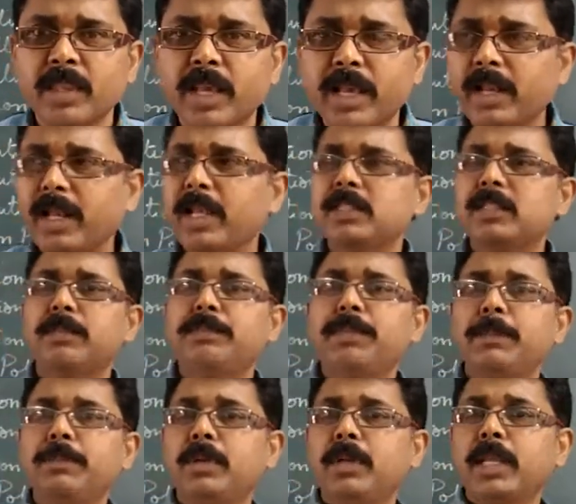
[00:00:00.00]
And as the
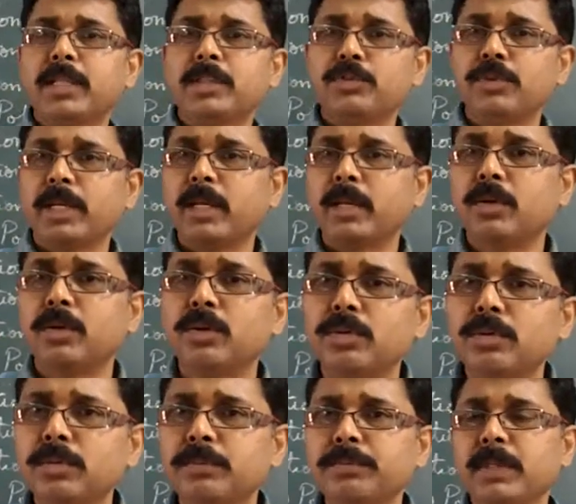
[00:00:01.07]
people, as you can
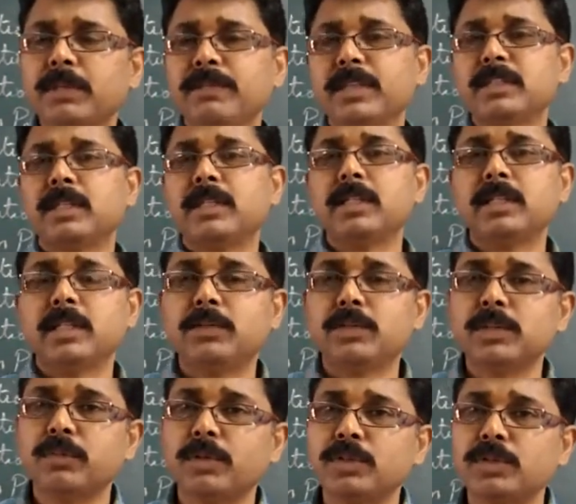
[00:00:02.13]
know, previously there
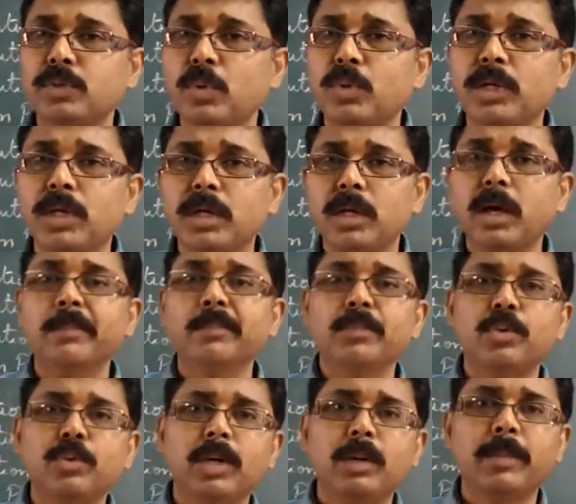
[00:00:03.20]
was one slogan, Hum
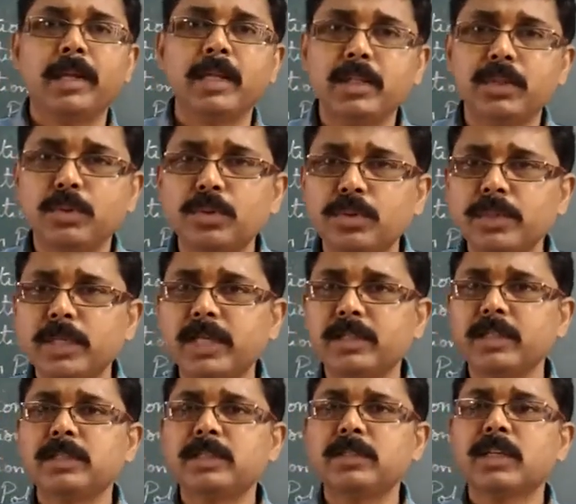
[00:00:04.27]
Do Hamare Do,
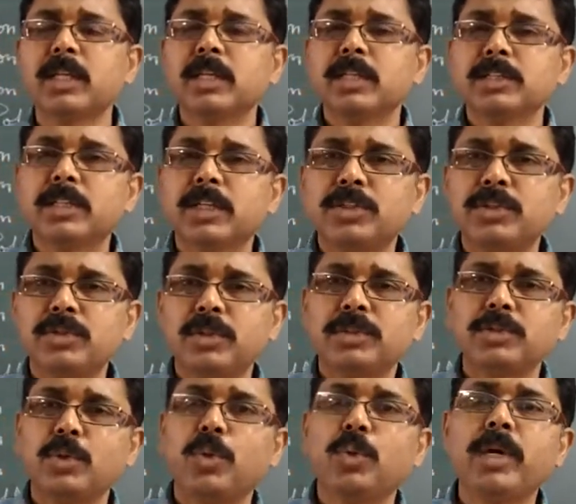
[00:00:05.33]
that is just a
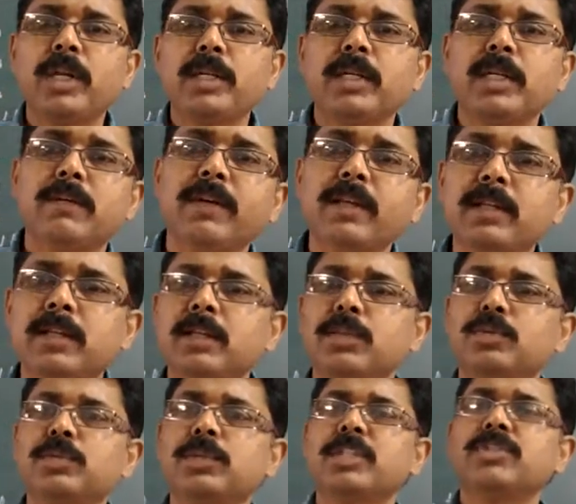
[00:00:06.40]
slogan given
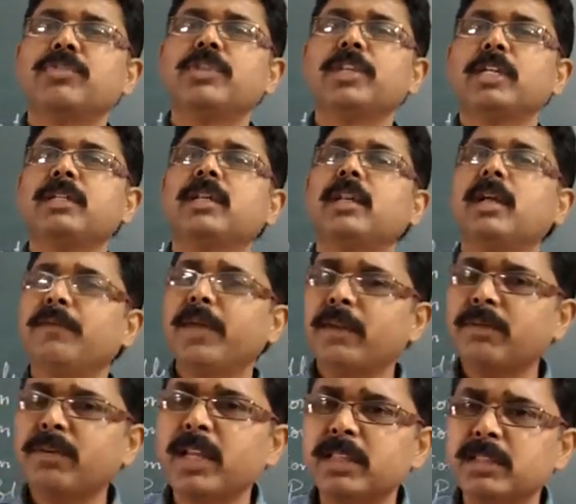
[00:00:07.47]
to just create an
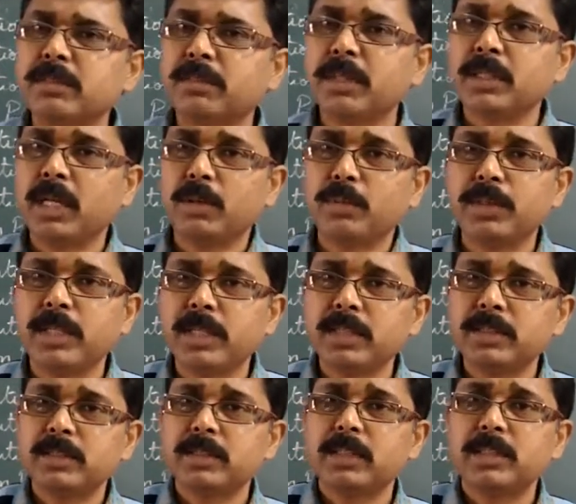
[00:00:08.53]
awareness. But
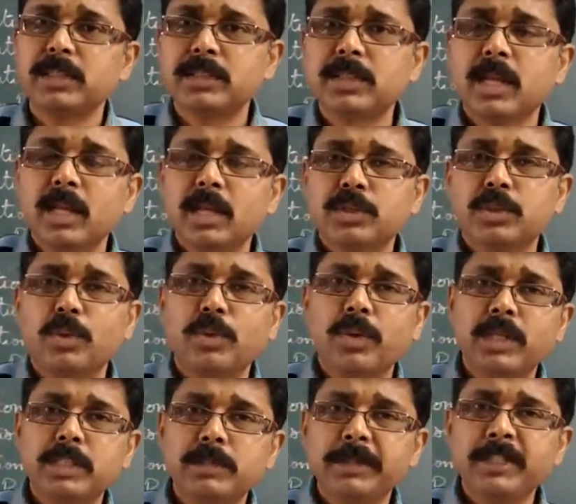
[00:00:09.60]
nowadays this
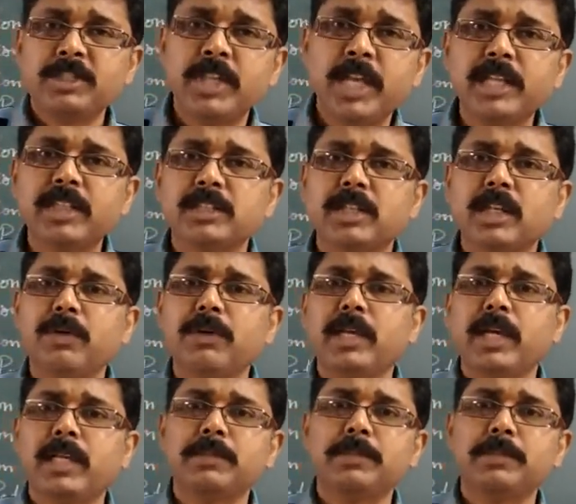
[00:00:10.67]
slogan has been changed. Now it has